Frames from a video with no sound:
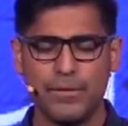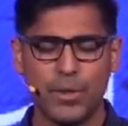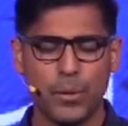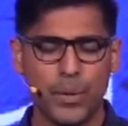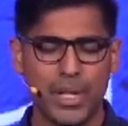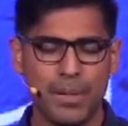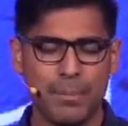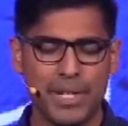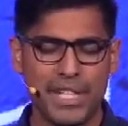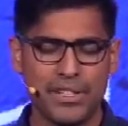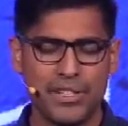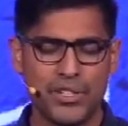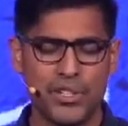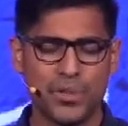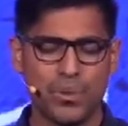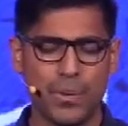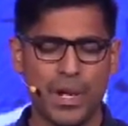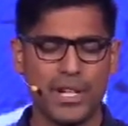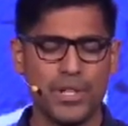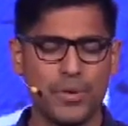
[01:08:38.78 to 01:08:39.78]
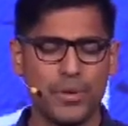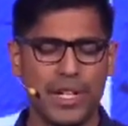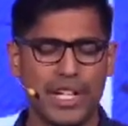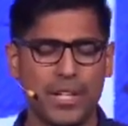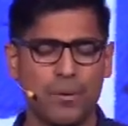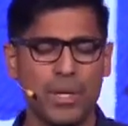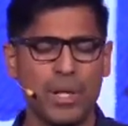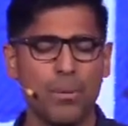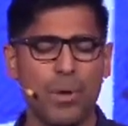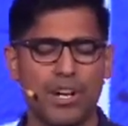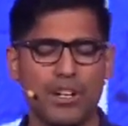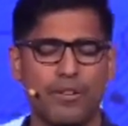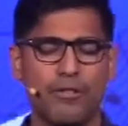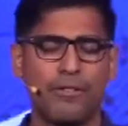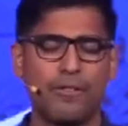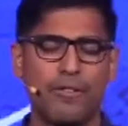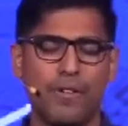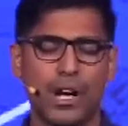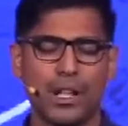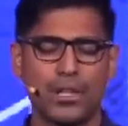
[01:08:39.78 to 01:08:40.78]
even when it means surrendering. We want
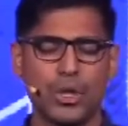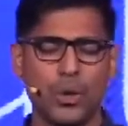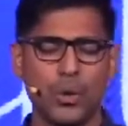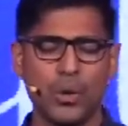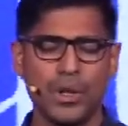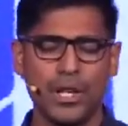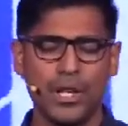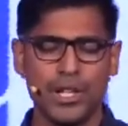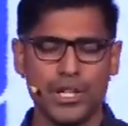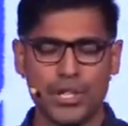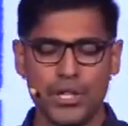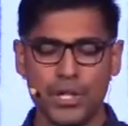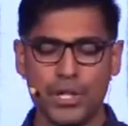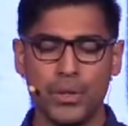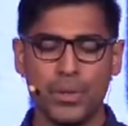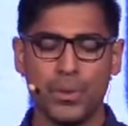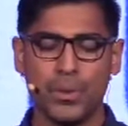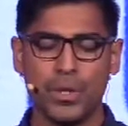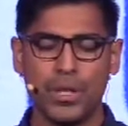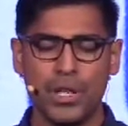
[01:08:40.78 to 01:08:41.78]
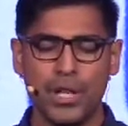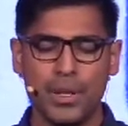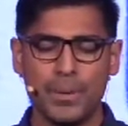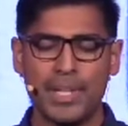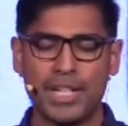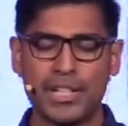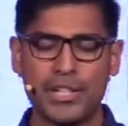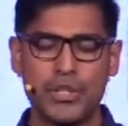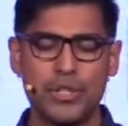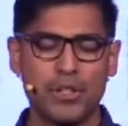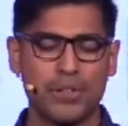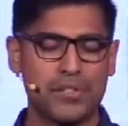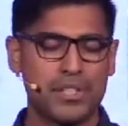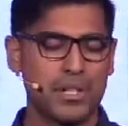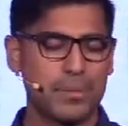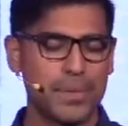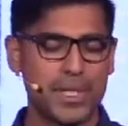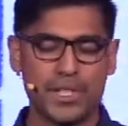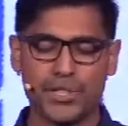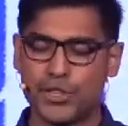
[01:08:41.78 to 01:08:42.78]
to follow you because you
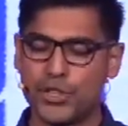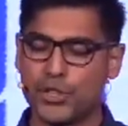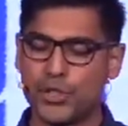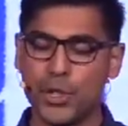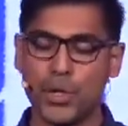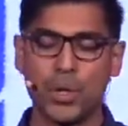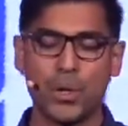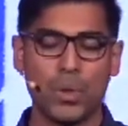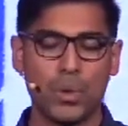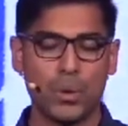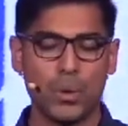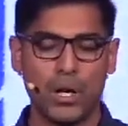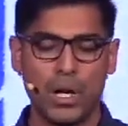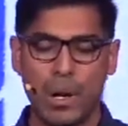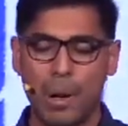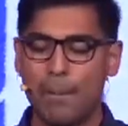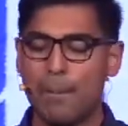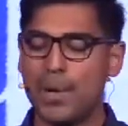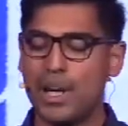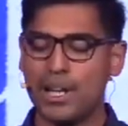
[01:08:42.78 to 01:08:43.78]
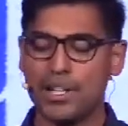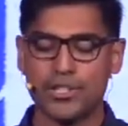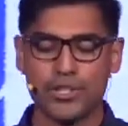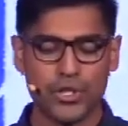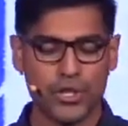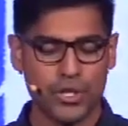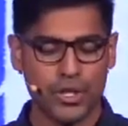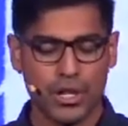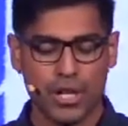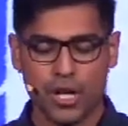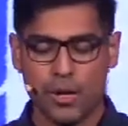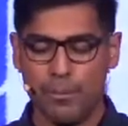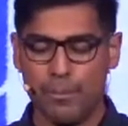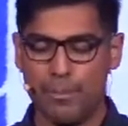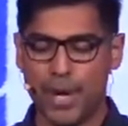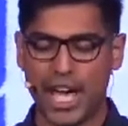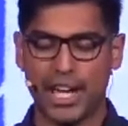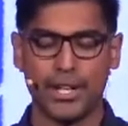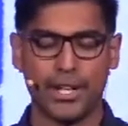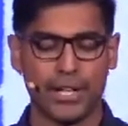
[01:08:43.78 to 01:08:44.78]
have something so much
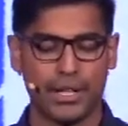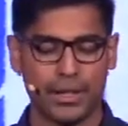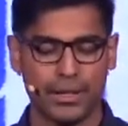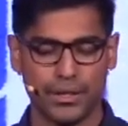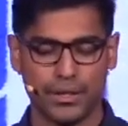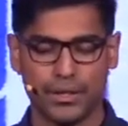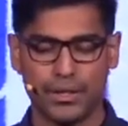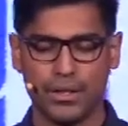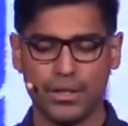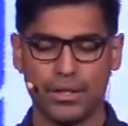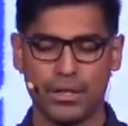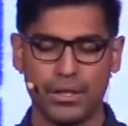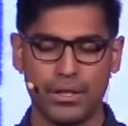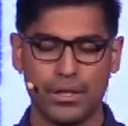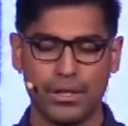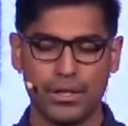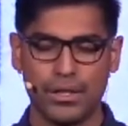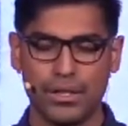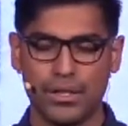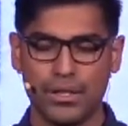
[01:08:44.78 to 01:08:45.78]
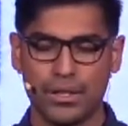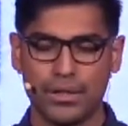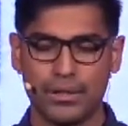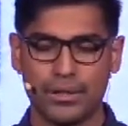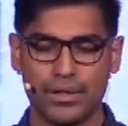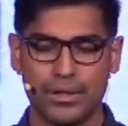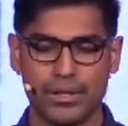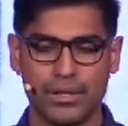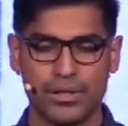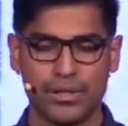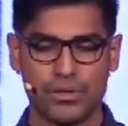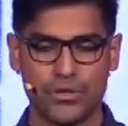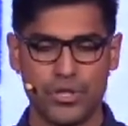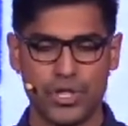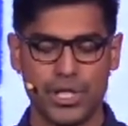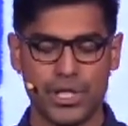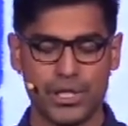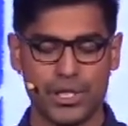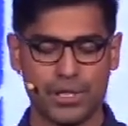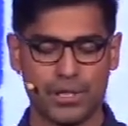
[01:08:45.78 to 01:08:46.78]
better. So
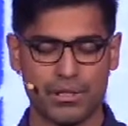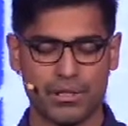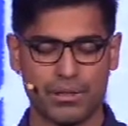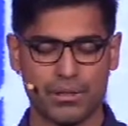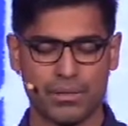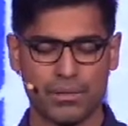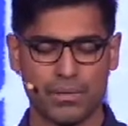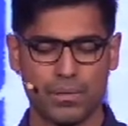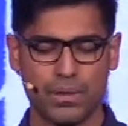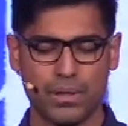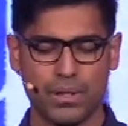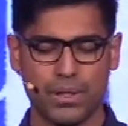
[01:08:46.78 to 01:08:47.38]
Jesus,